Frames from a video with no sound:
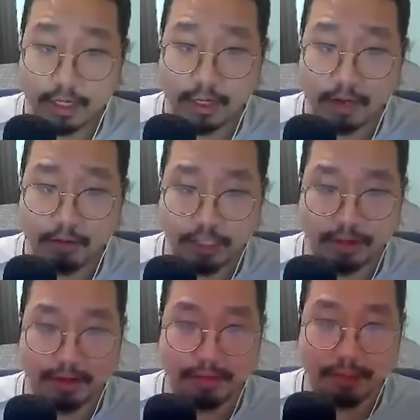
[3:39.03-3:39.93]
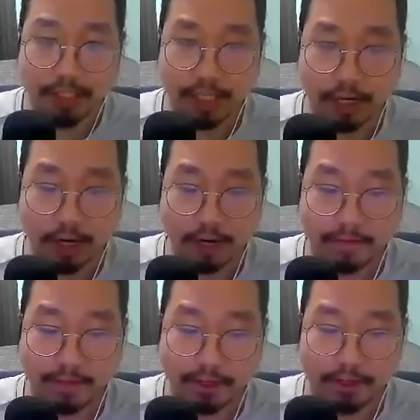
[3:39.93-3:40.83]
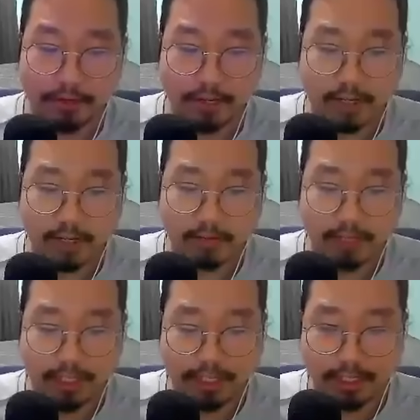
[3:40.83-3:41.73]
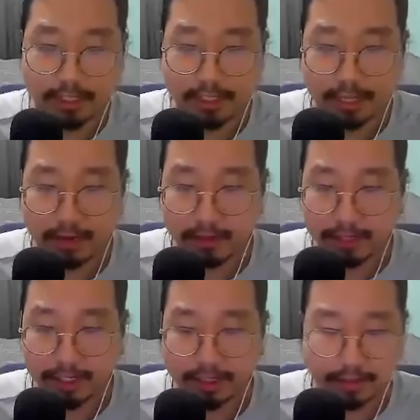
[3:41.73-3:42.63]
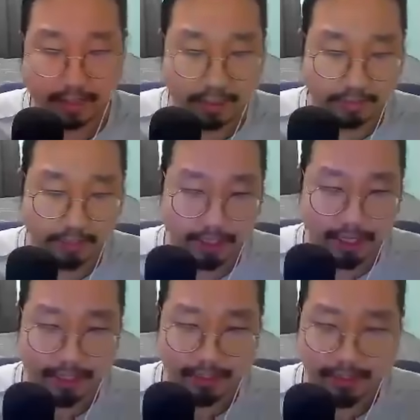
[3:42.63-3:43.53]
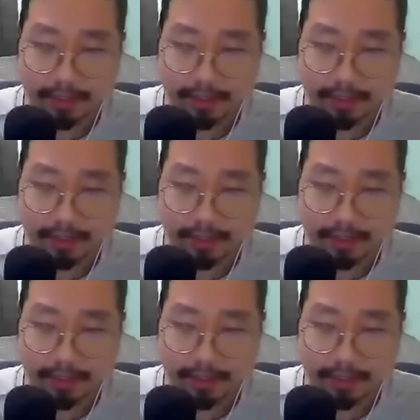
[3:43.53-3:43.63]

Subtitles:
We do have the music off, though, because I'm going to be honest here, I don't really like it.